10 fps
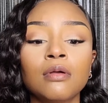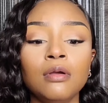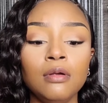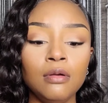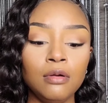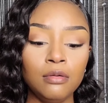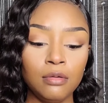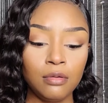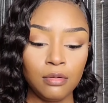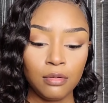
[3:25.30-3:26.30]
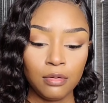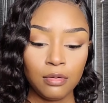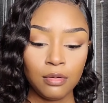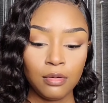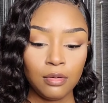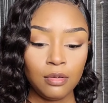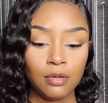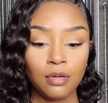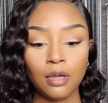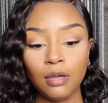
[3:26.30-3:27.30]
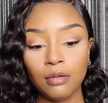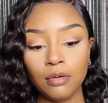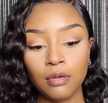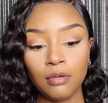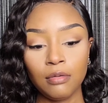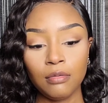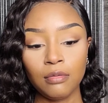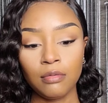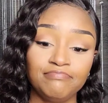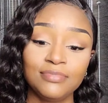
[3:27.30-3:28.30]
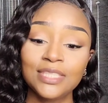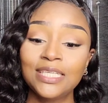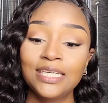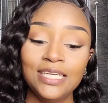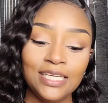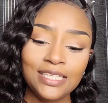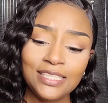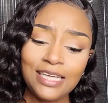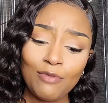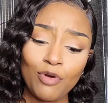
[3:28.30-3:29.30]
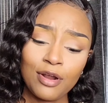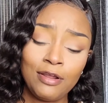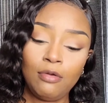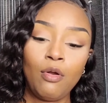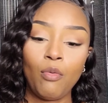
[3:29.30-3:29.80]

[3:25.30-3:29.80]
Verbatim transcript: girl I don't know. It's not working